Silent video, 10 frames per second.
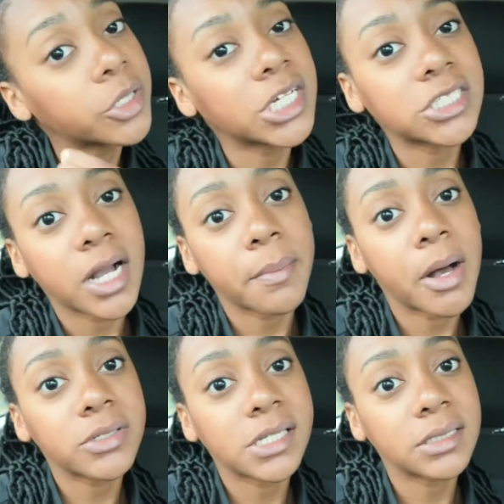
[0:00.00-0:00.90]
I'm gonna talk
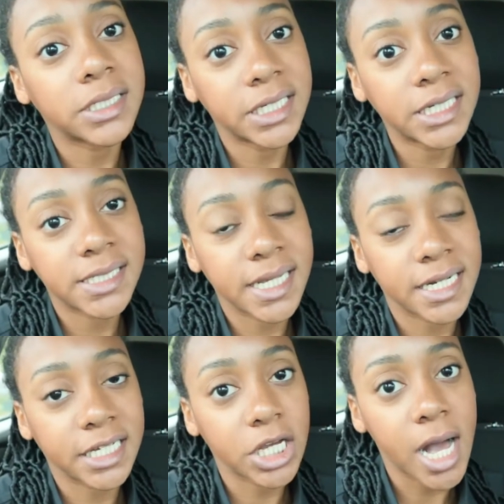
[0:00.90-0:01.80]
about some gigs that
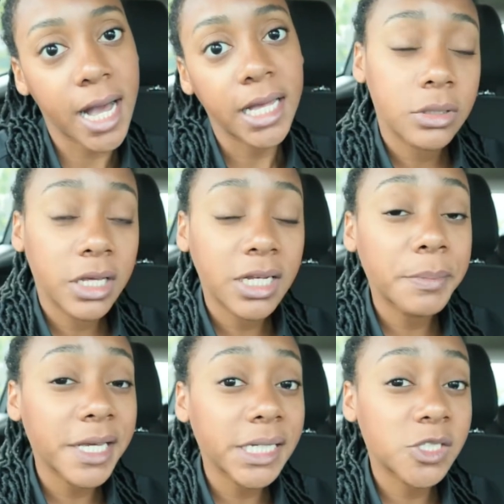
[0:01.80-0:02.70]
I got and
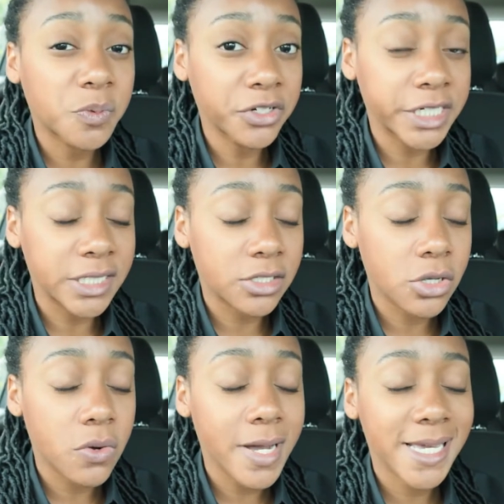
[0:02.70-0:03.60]
my experience
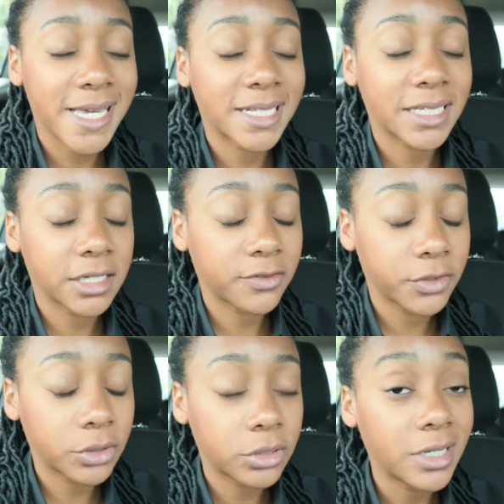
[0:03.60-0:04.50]
so I can give
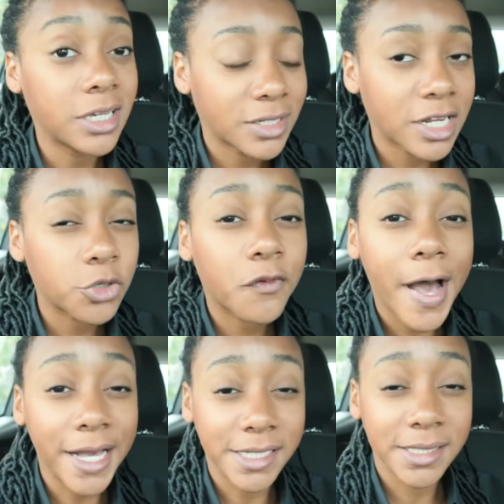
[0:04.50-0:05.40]
you some
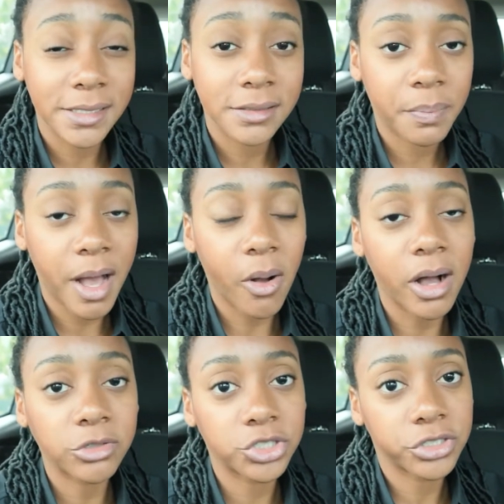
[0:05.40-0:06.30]
advice about
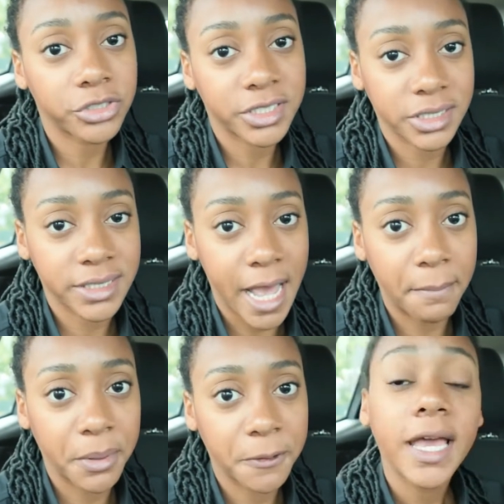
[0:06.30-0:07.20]
how to use this
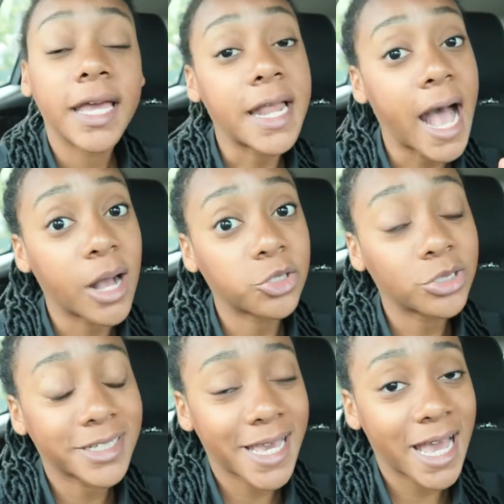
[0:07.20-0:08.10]
app and how
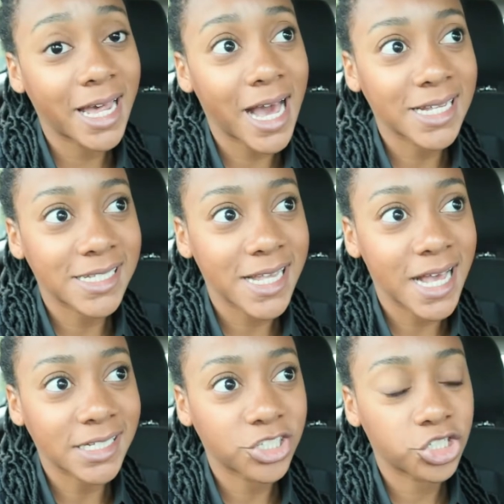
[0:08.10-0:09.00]
to get
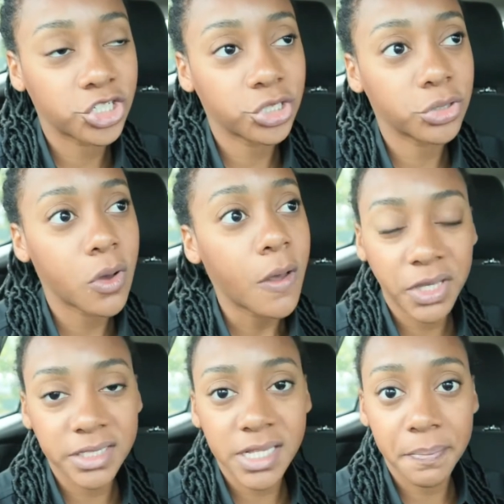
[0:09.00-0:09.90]
access to
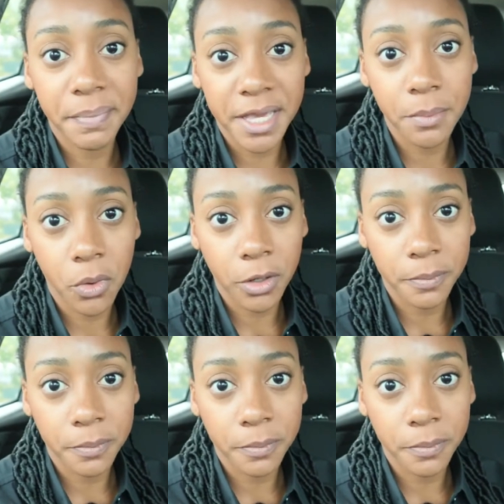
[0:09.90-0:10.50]
gigs that pay more.